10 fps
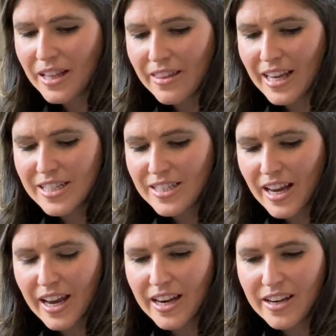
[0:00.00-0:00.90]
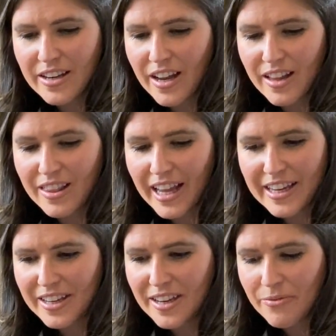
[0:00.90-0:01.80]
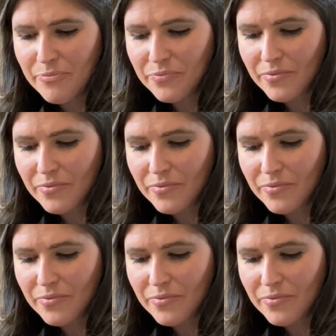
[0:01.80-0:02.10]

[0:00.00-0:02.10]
like this in like,